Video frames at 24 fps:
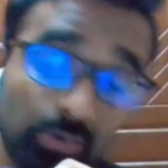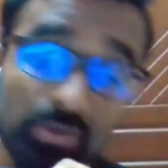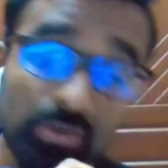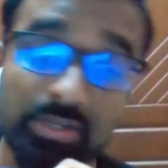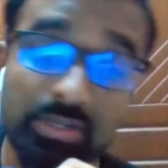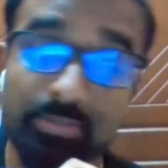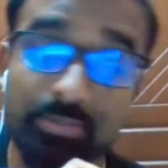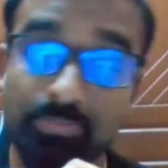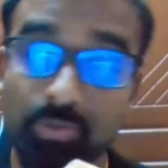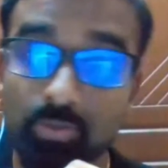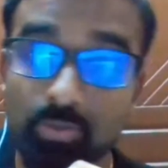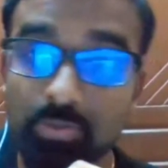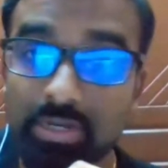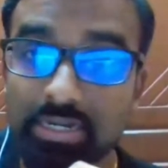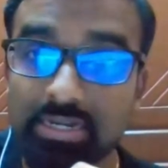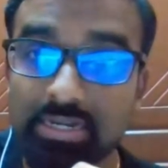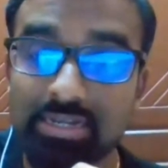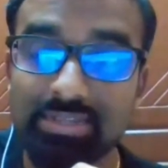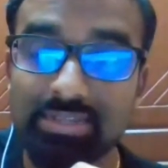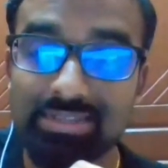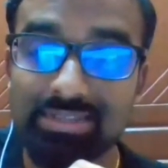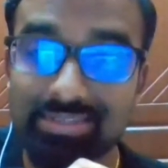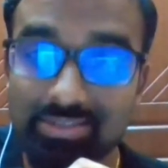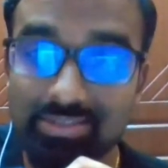or
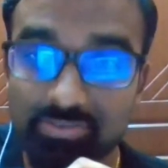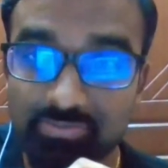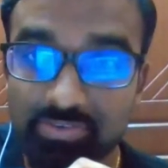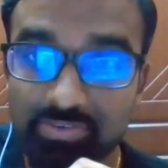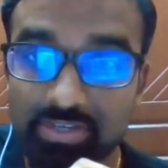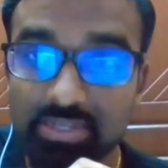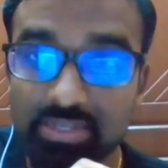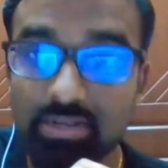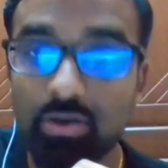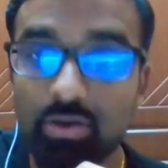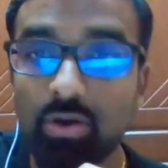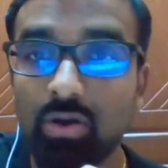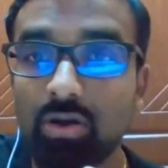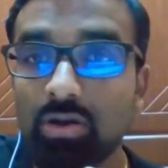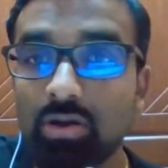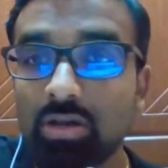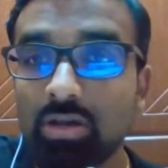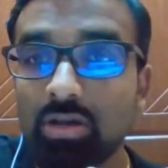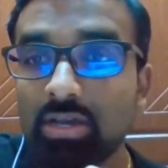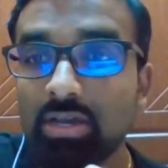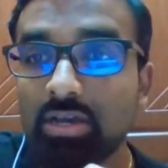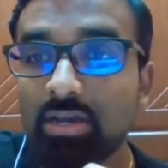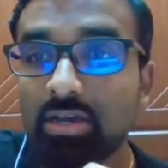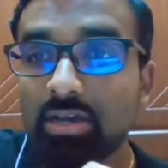currently
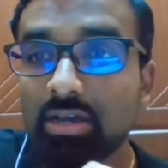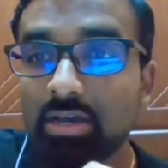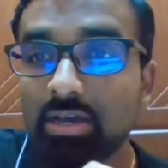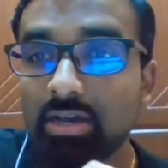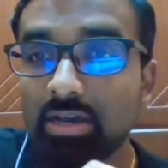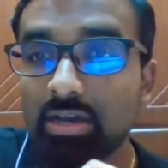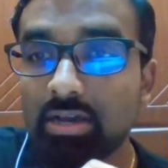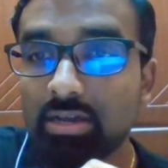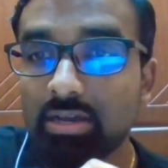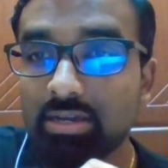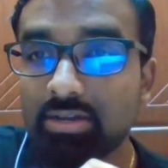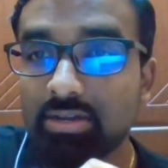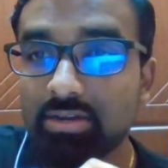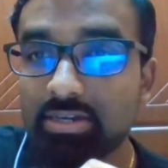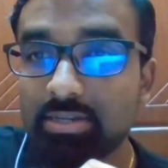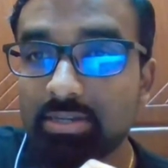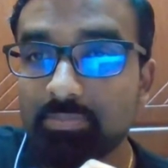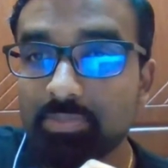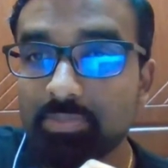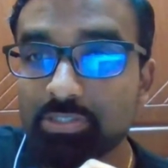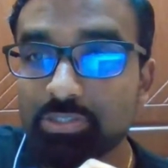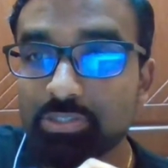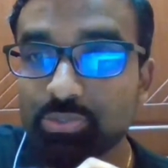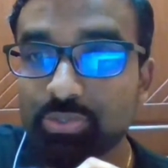pursuing an
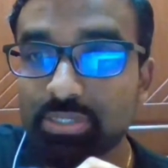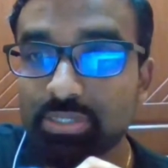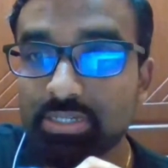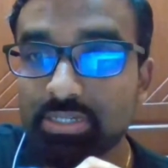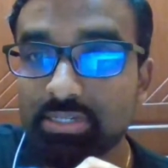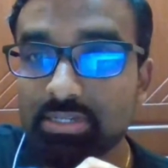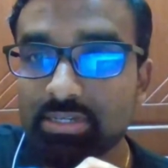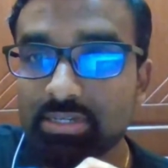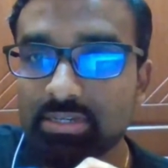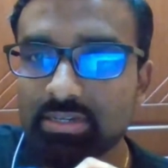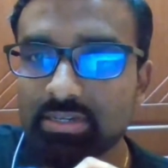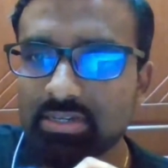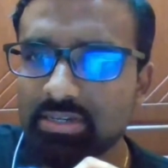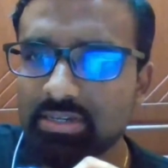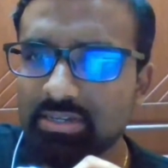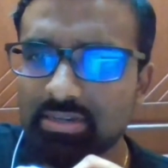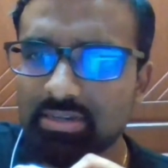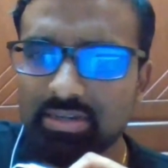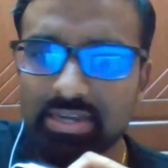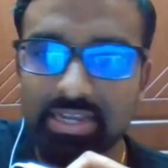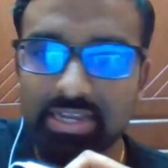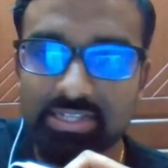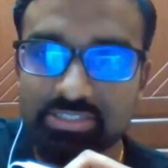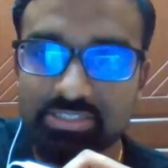HR degree, but they would
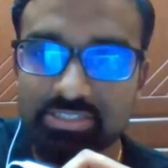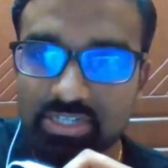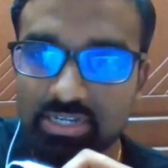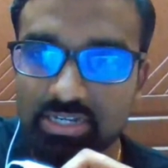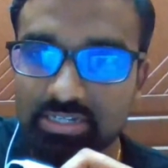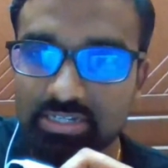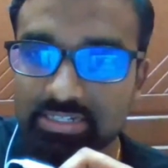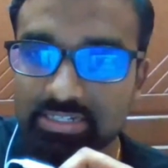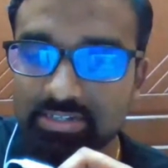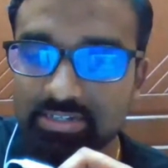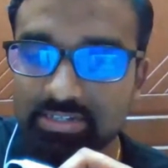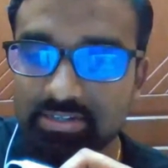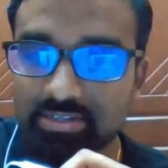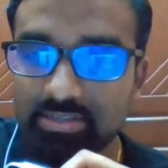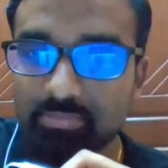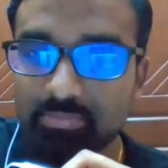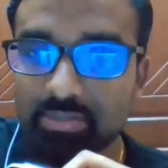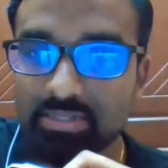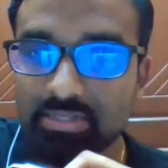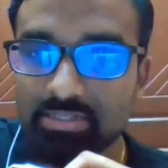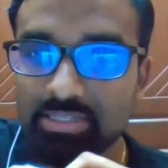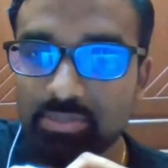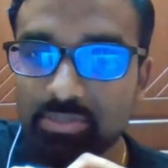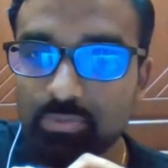want to venture
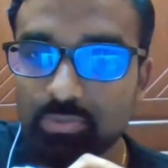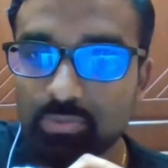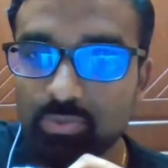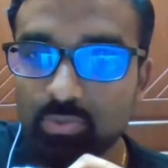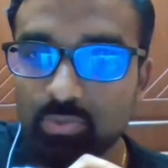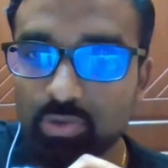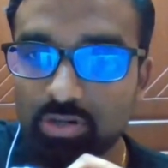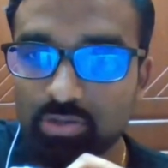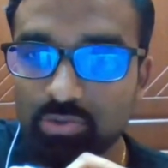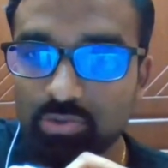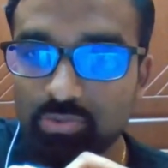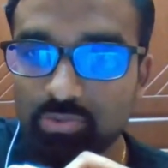into law.